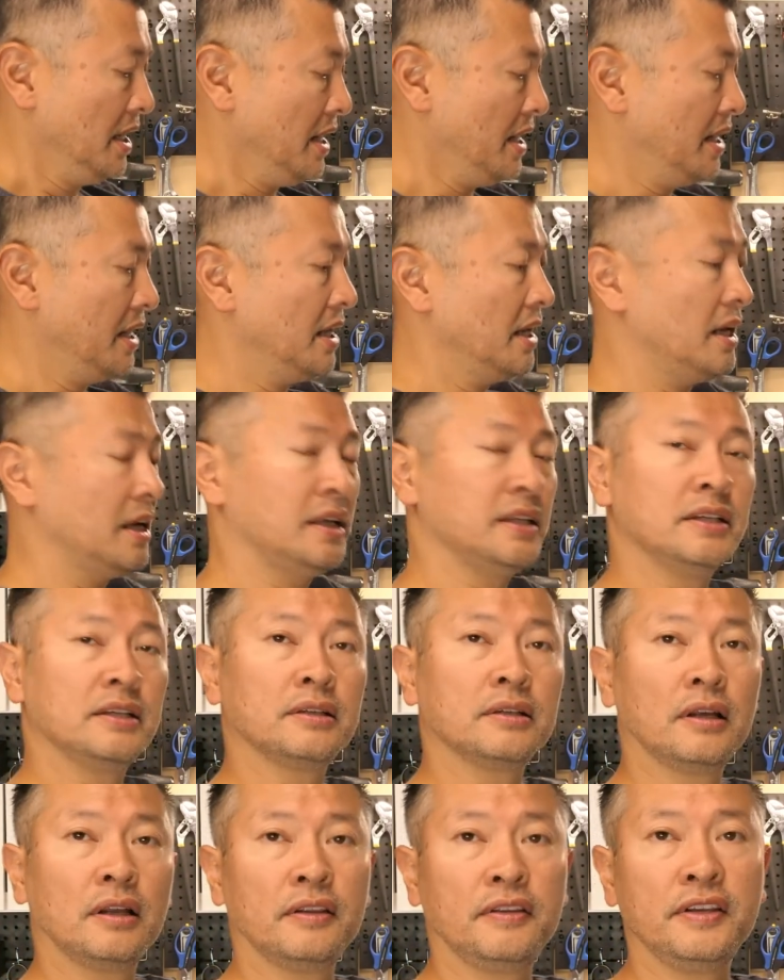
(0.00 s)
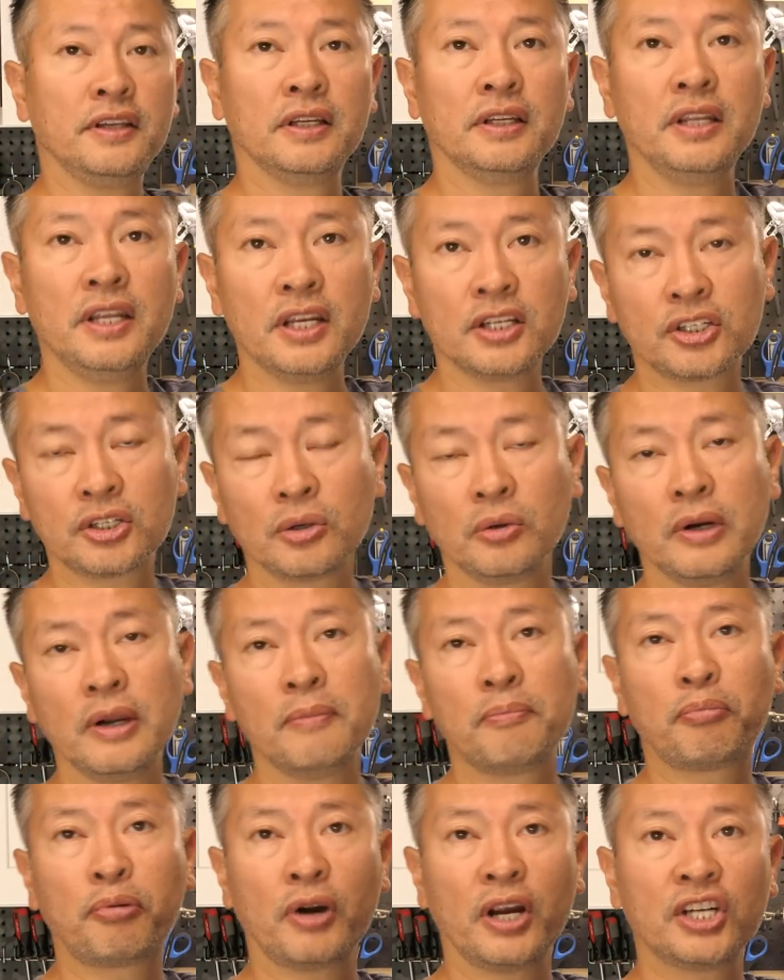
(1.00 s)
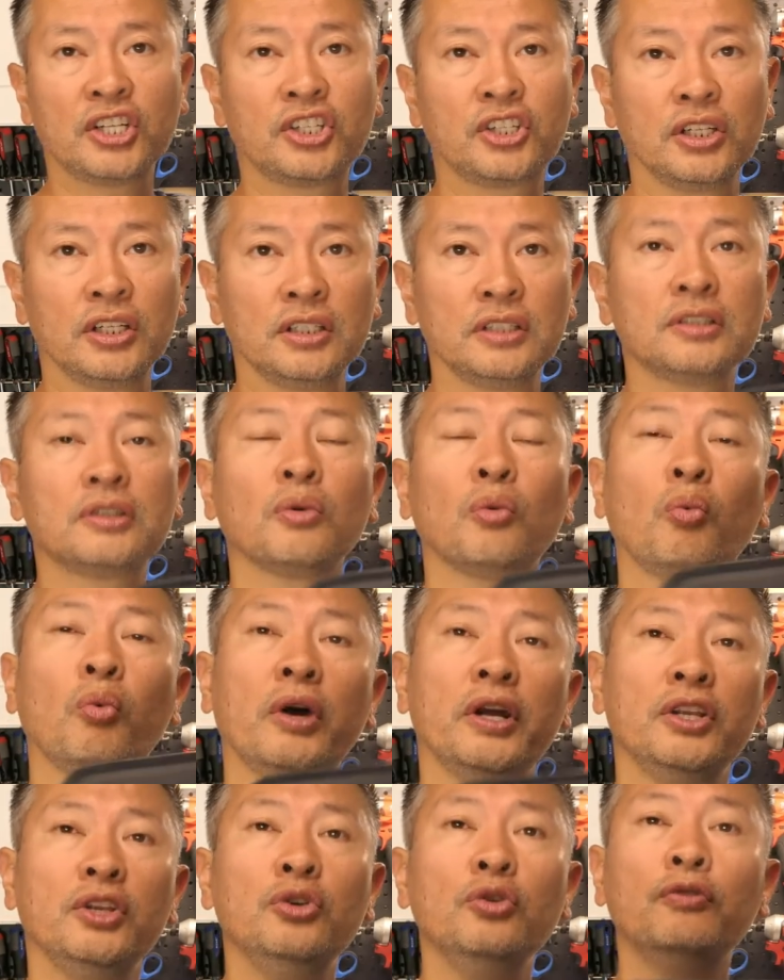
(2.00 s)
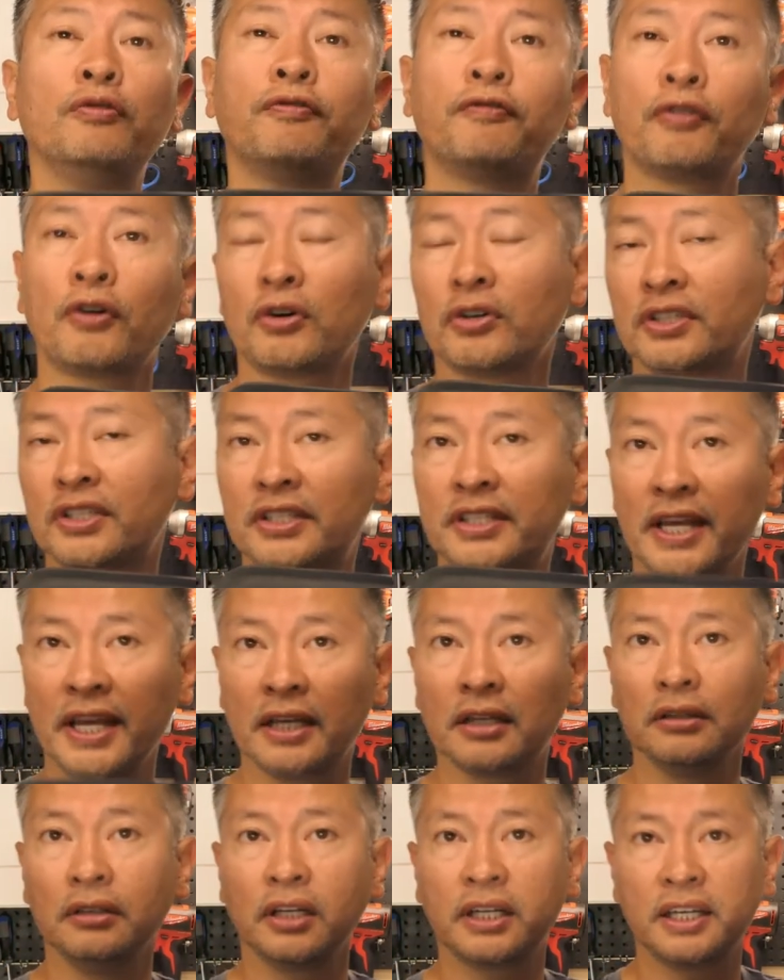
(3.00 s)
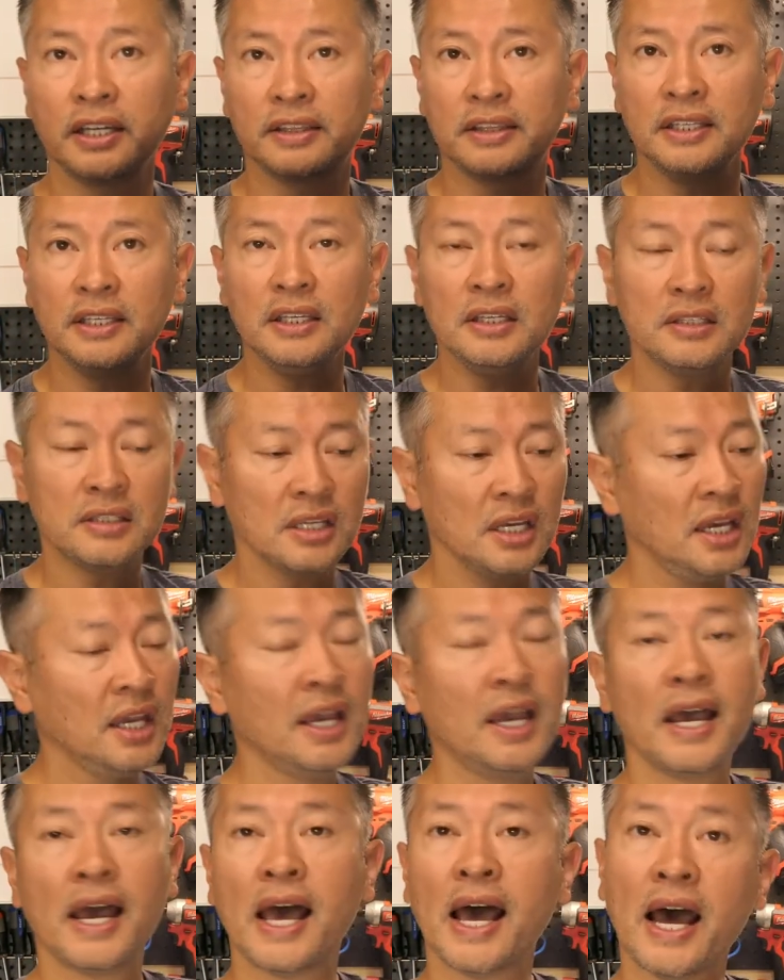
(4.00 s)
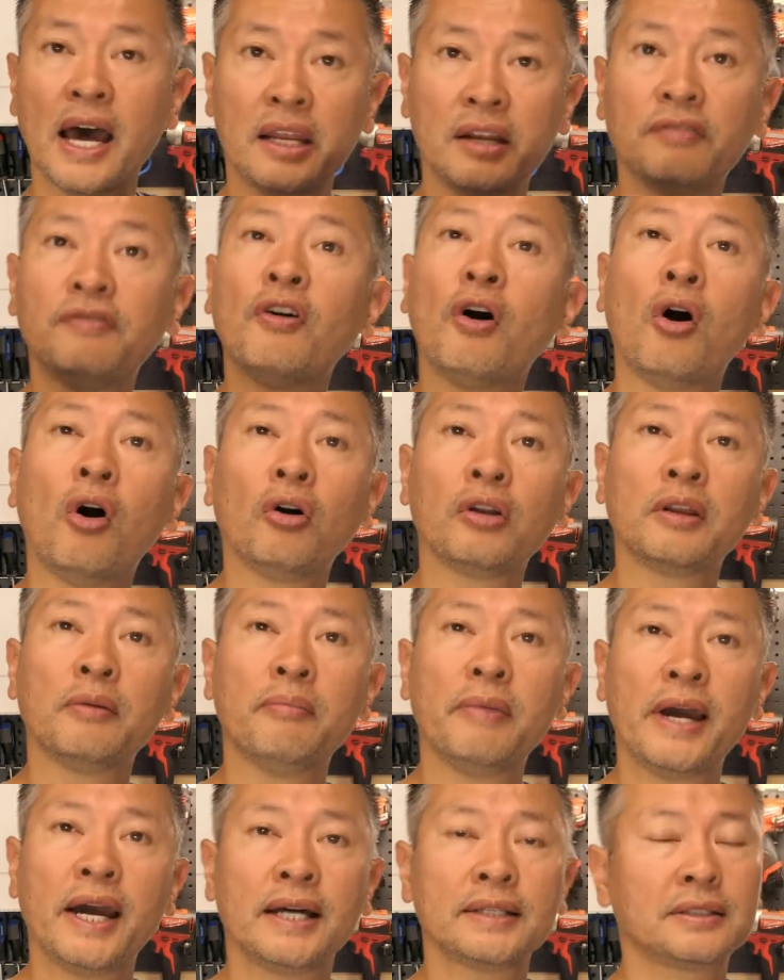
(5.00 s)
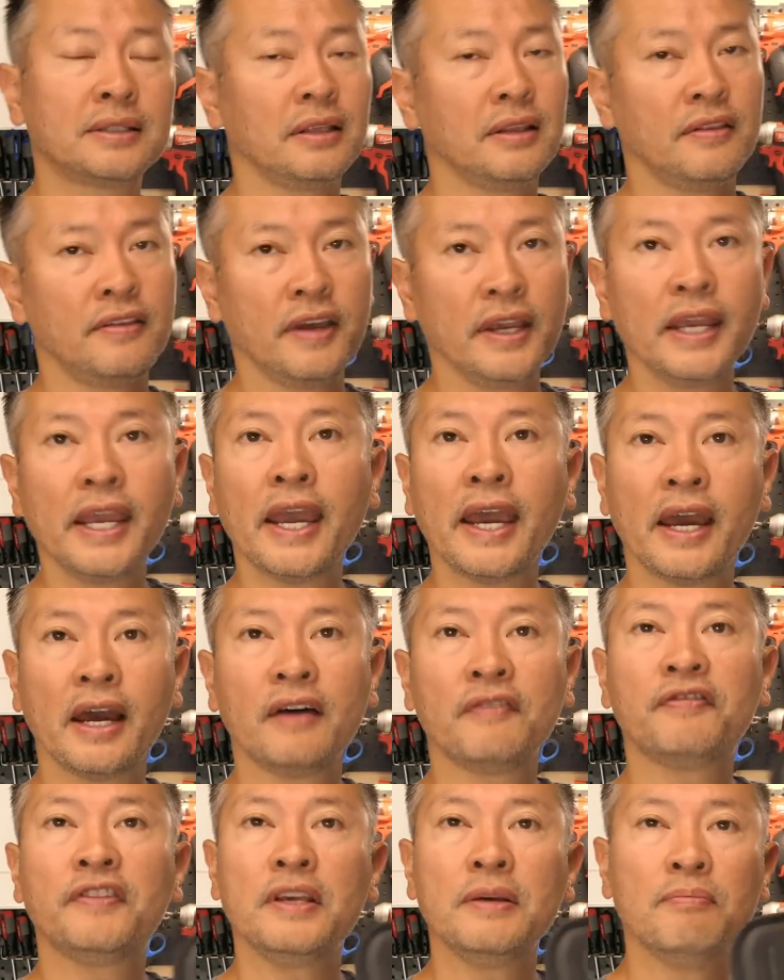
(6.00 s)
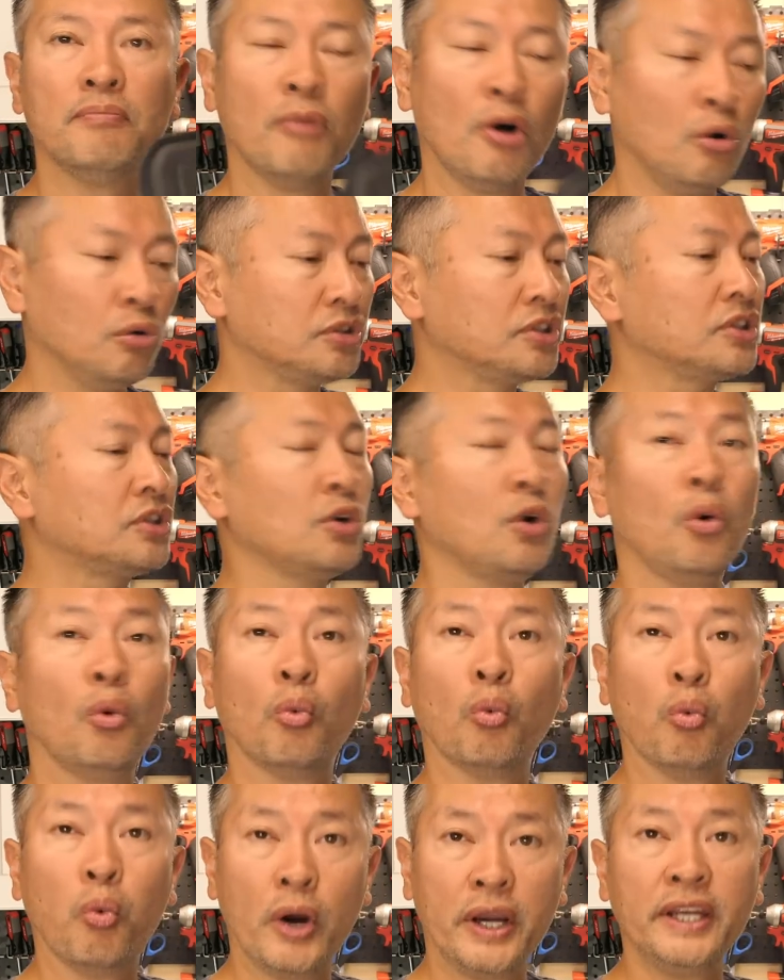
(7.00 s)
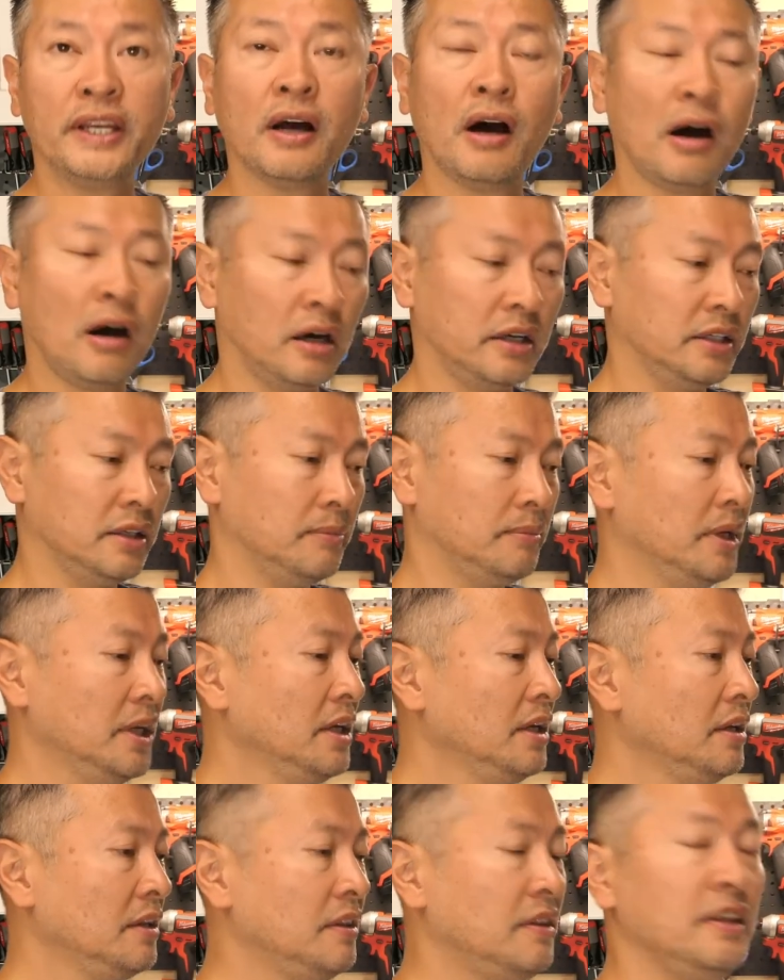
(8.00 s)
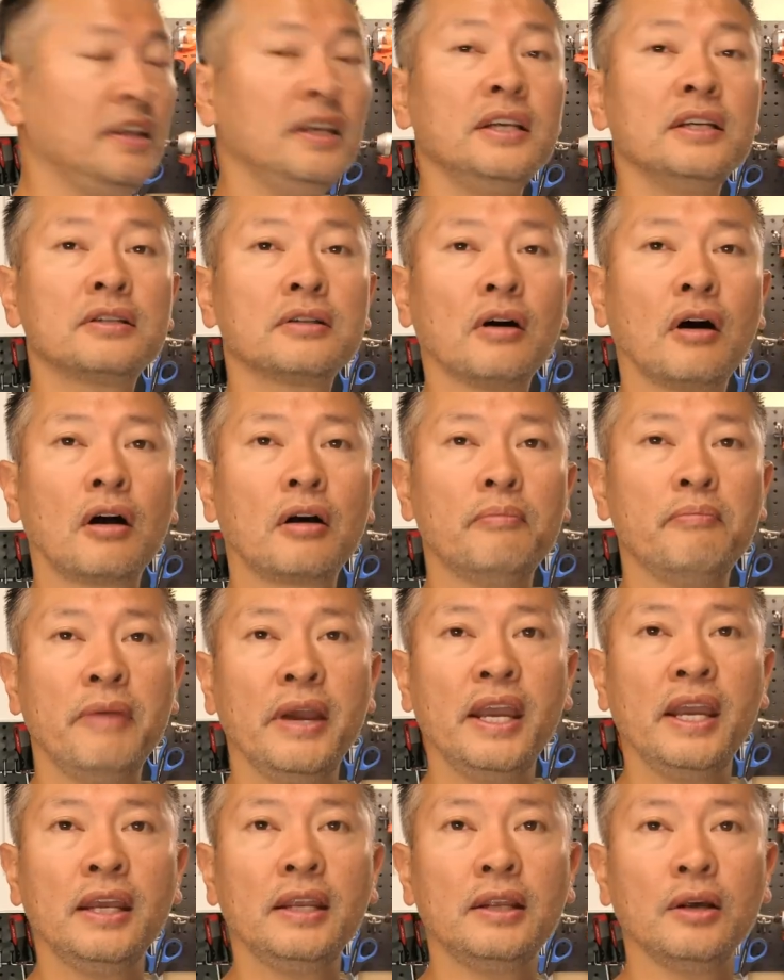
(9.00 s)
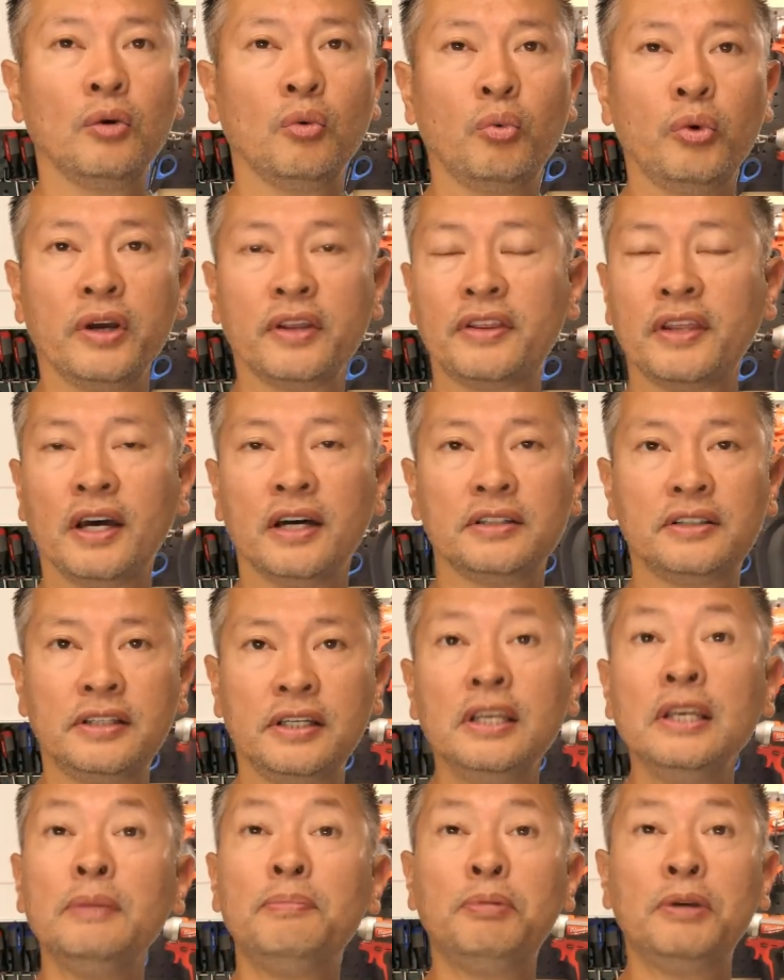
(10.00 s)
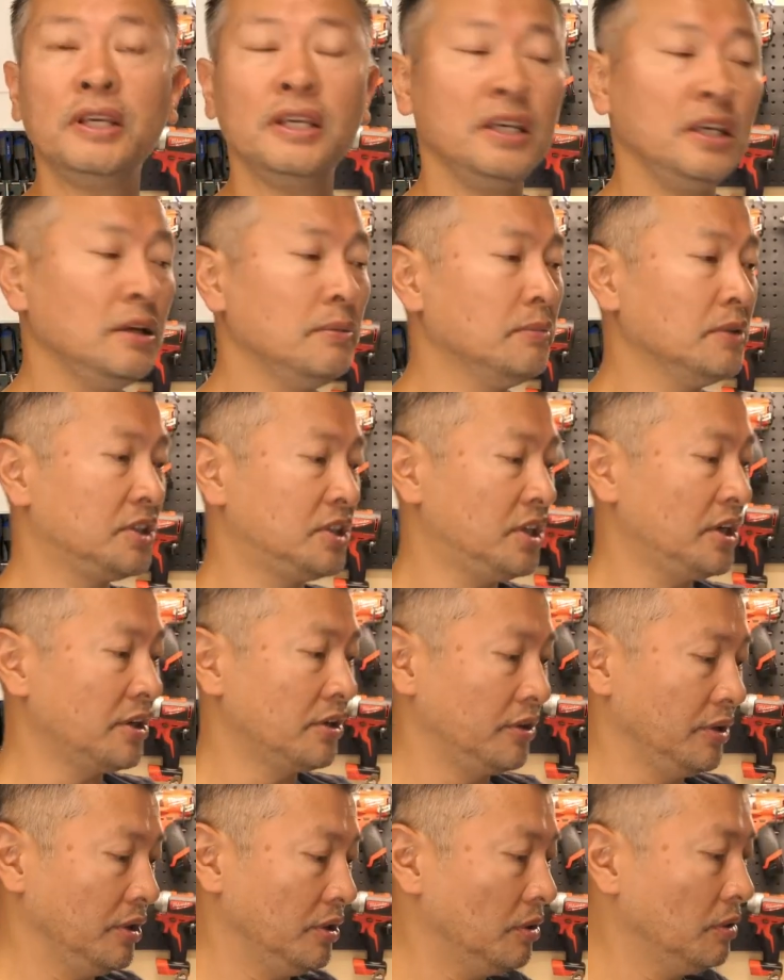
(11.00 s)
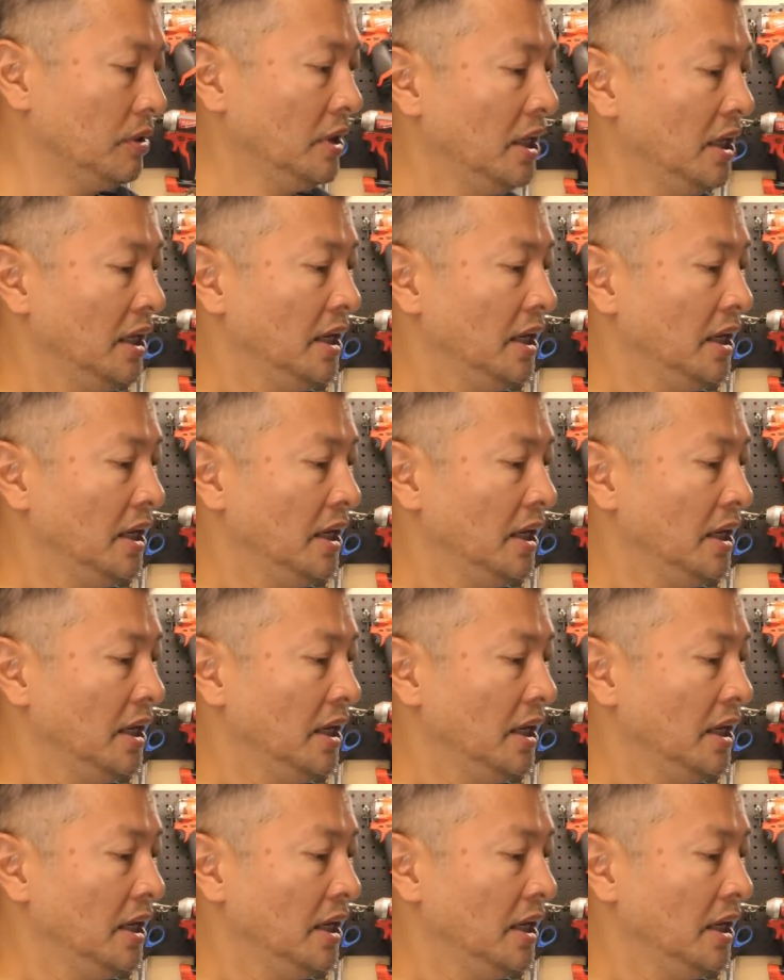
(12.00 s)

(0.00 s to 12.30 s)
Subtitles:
And the initial impressions when you first take a look at these, out of all the mats, they have the most weight on them. These are made with a TPE material,